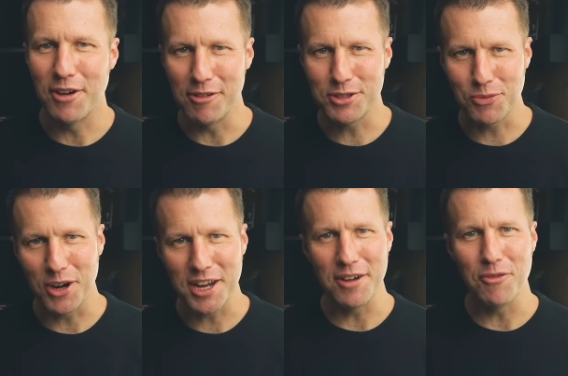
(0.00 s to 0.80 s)
when I was
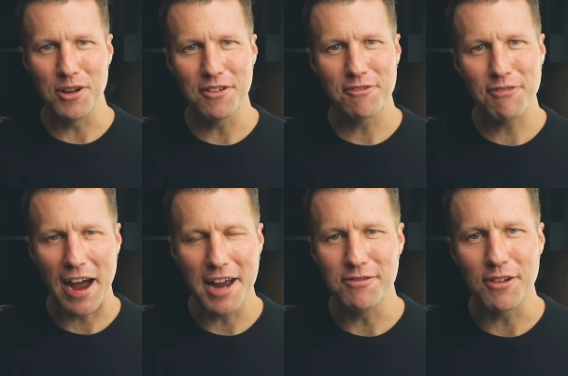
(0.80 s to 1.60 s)
working with
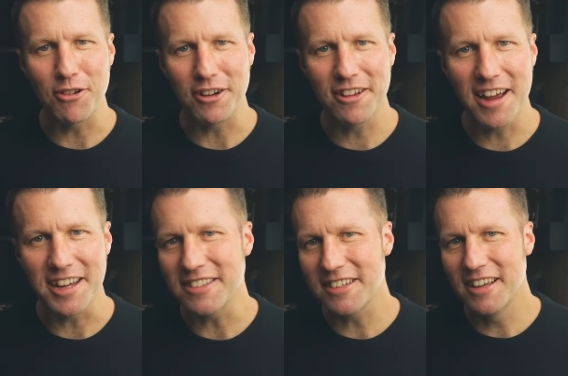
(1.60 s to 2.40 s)
five different
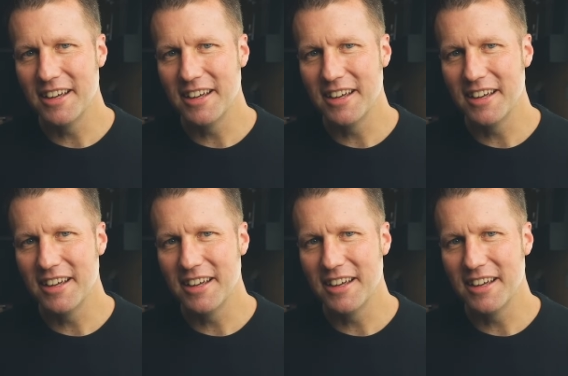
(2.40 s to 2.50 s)
clients.